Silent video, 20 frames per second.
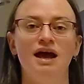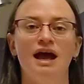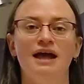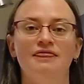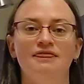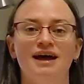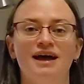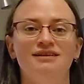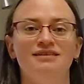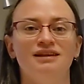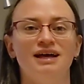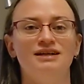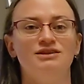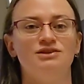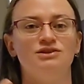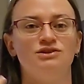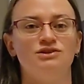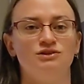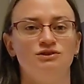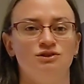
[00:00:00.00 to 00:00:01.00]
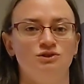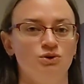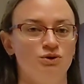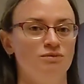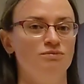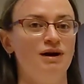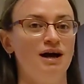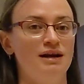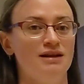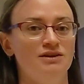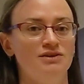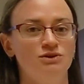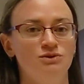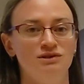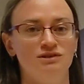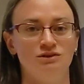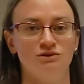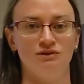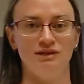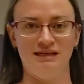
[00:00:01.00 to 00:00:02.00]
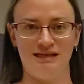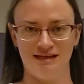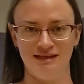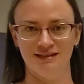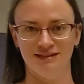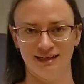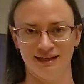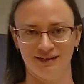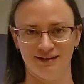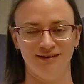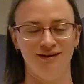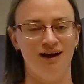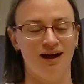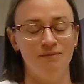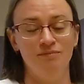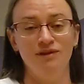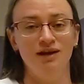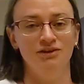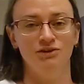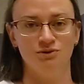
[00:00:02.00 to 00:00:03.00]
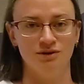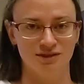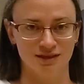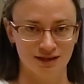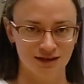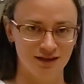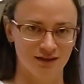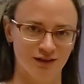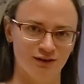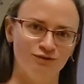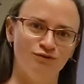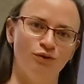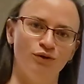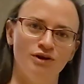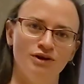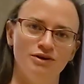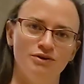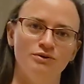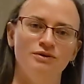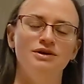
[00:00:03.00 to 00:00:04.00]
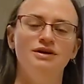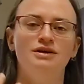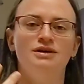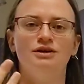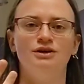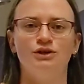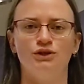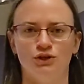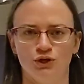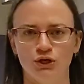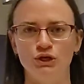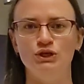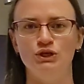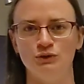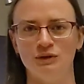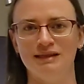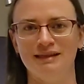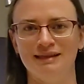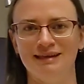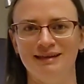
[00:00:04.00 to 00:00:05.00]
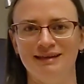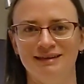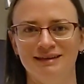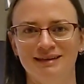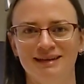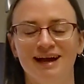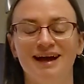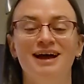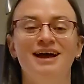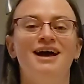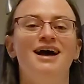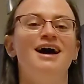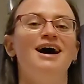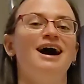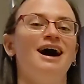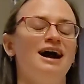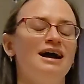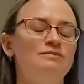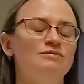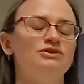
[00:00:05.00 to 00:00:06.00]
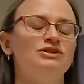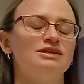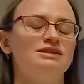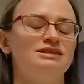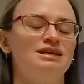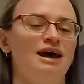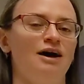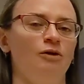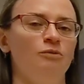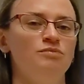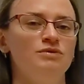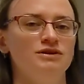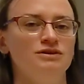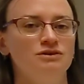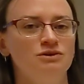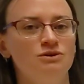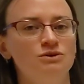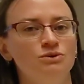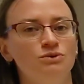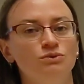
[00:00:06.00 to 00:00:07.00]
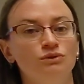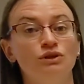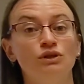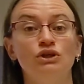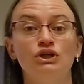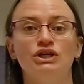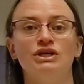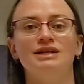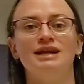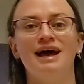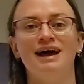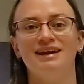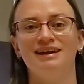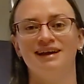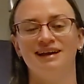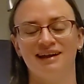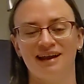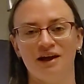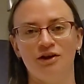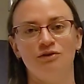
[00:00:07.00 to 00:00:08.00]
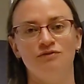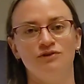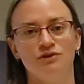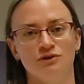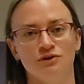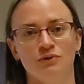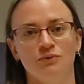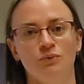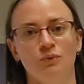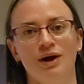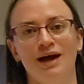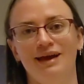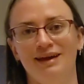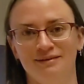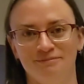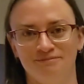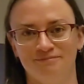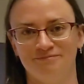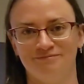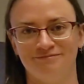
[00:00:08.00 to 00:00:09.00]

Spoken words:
And that lets your body do its own healing. I'm not doing the healing for you. You're doing the healing. I'm just helping you learn how to get out of your own way.